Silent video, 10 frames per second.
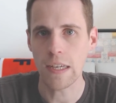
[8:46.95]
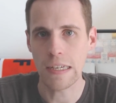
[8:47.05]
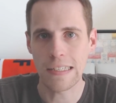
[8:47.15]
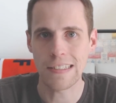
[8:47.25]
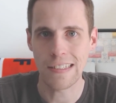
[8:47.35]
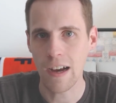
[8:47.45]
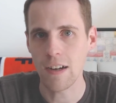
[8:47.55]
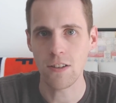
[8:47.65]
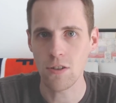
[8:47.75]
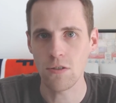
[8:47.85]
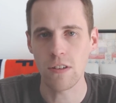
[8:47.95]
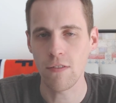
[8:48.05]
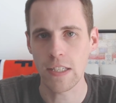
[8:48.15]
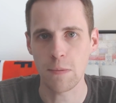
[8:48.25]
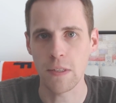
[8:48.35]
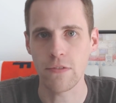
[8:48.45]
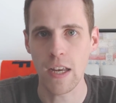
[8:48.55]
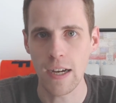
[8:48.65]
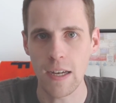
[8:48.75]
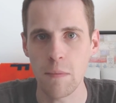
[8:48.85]
and it's not a huge investment of
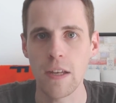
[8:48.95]
time,